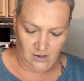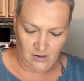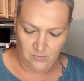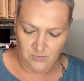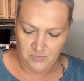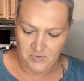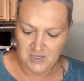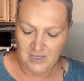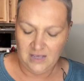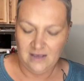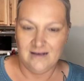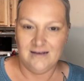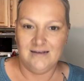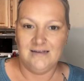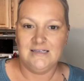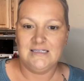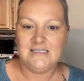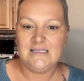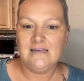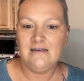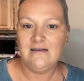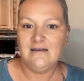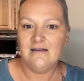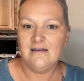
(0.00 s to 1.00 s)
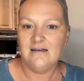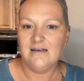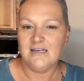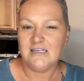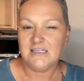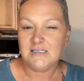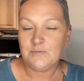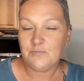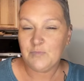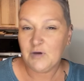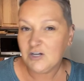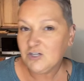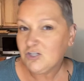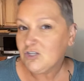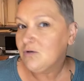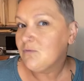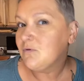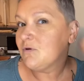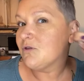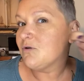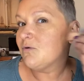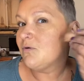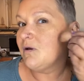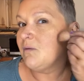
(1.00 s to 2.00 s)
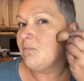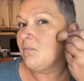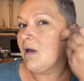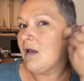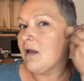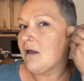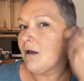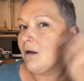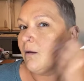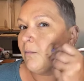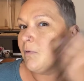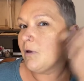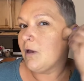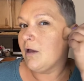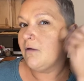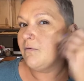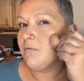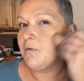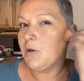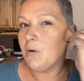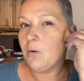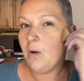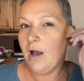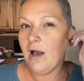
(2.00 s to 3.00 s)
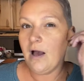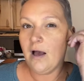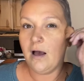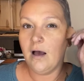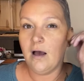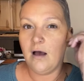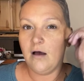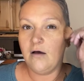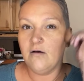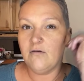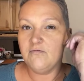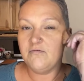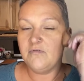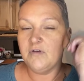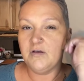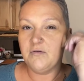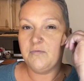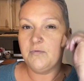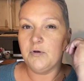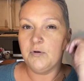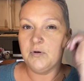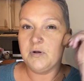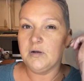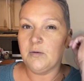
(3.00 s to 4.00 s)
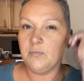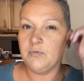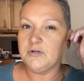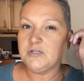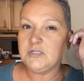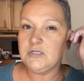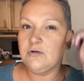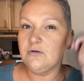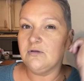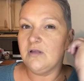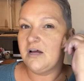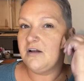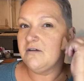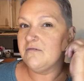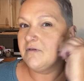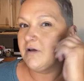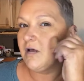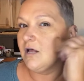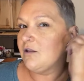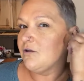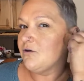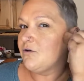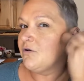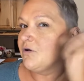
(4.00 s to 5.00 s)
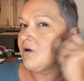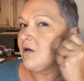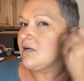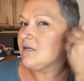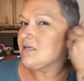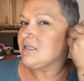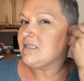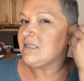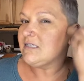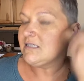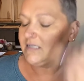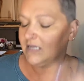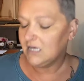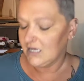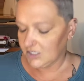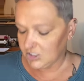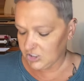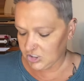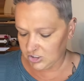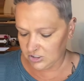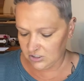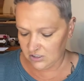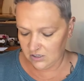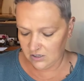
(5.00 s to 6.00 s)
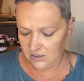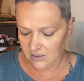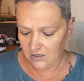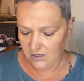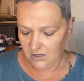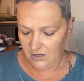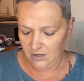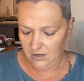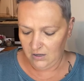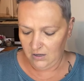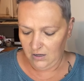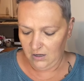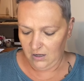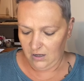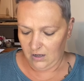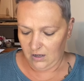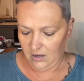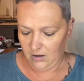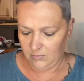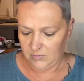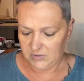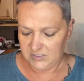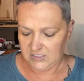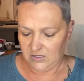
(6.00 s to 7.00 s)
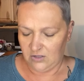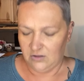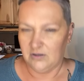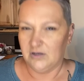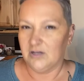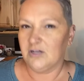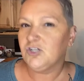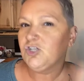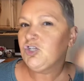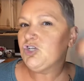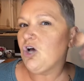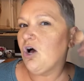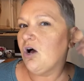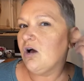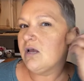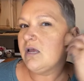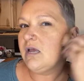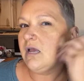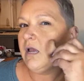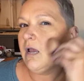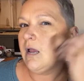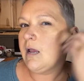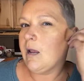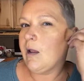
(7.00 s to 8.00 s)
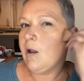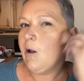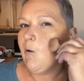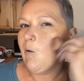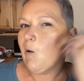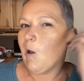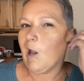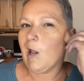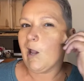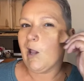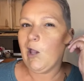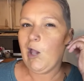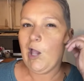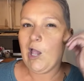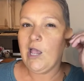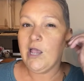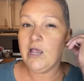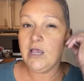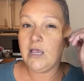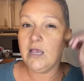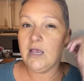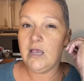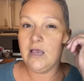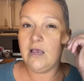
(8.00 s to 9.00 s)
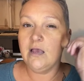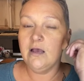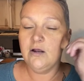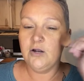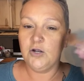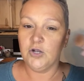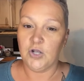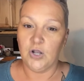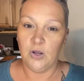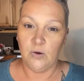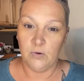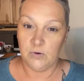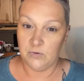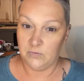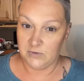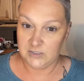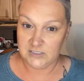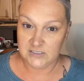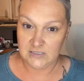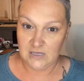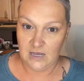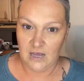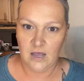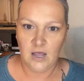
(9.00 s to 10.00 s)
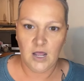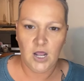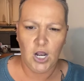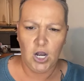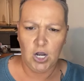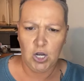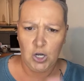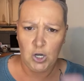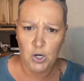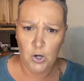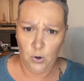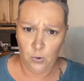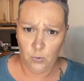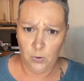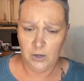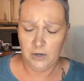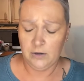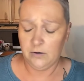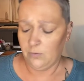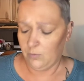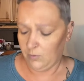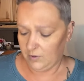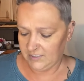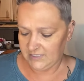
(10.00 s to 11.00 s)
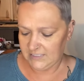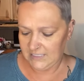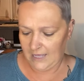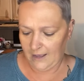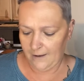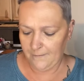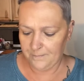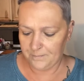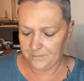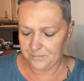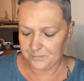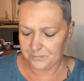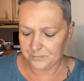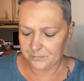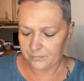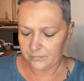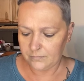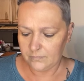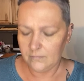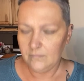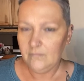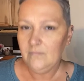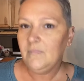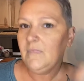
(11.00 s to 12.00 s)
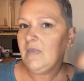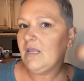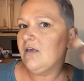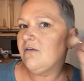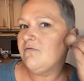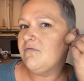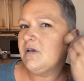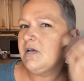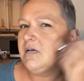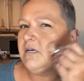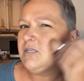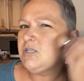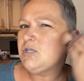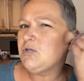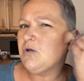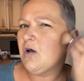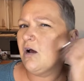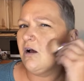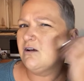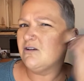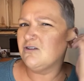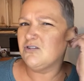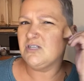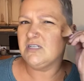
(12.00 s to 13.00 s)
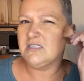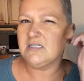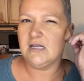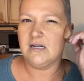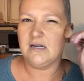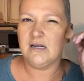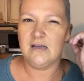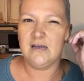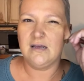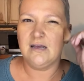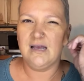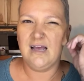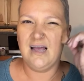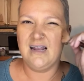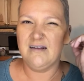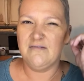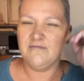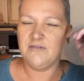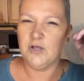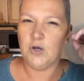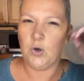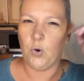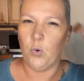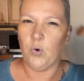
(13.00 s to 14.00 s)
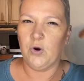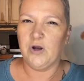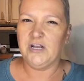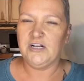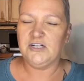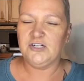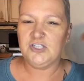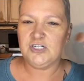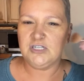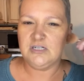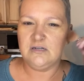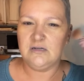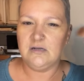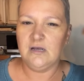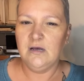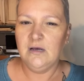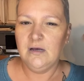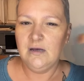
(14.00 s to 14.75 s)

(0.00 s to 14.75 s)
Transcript: because especially with cream makeup, if you end up with too light of a color, you're gonna see texture. It's gonna look chalky and cakey. No one wants that. No one wants that. If you get too dark, it's just gonna kind of look orange and